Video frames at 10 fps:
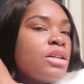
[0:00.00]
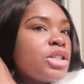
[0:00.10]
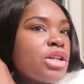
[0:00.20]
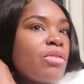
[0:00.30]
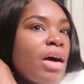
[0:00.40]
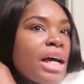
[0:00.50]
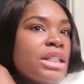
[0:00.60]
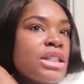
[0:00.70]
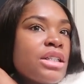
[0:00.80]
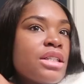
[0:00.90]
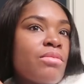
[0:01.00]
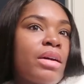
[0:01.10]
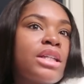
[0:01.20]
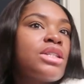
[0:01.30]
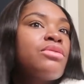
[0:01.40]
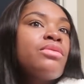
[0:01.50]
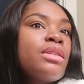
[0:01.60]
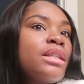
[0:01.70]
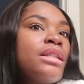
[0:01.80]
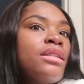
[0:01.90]
so I just wanted
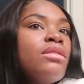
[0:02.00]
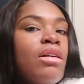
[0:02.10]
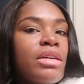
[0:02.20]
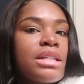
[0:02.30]
to, you know,